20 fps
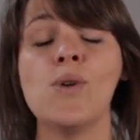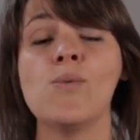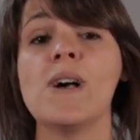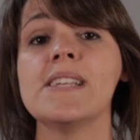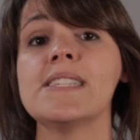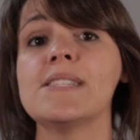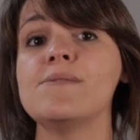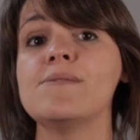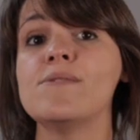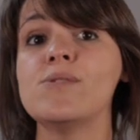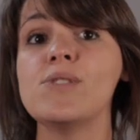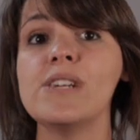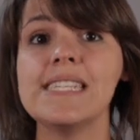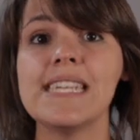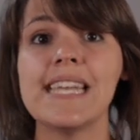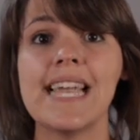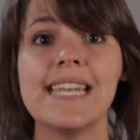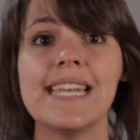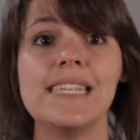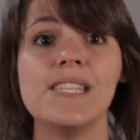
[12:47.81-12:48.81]
whilst
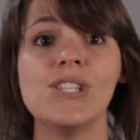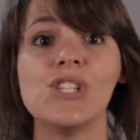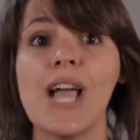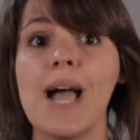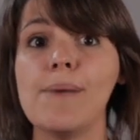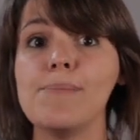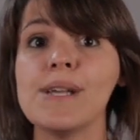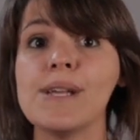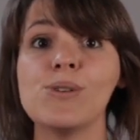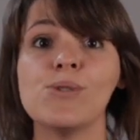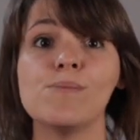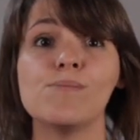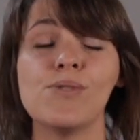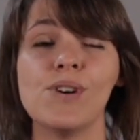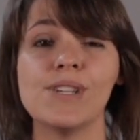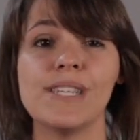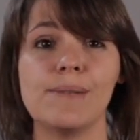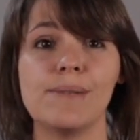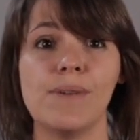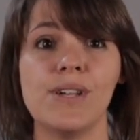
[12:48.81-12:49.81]
avoiding any jabbing or
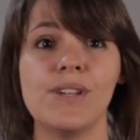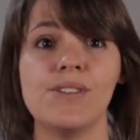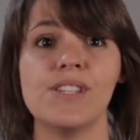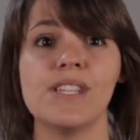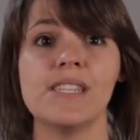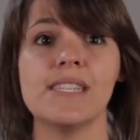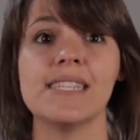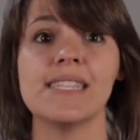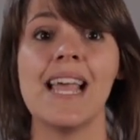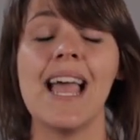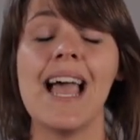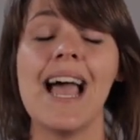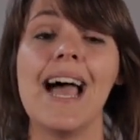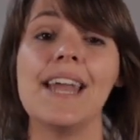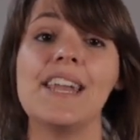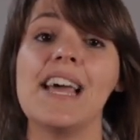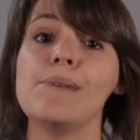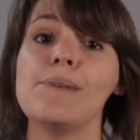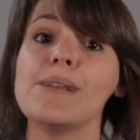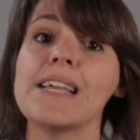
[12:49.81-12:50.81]
prodding motions
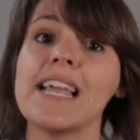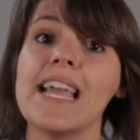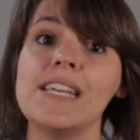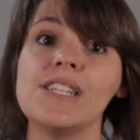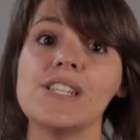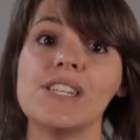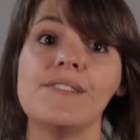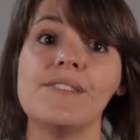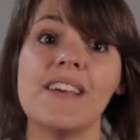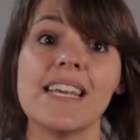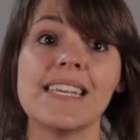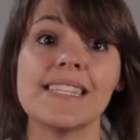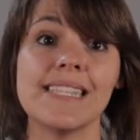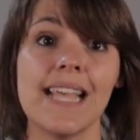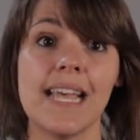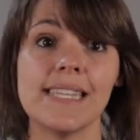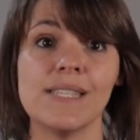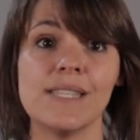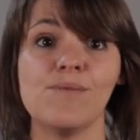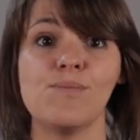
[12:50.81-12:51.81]
and application of
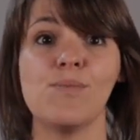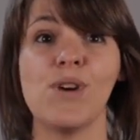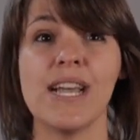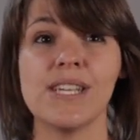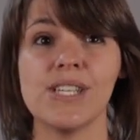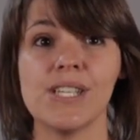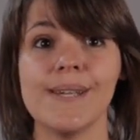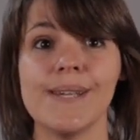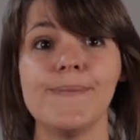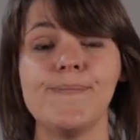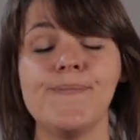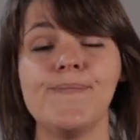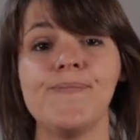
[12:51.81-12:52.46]
excessive pressure.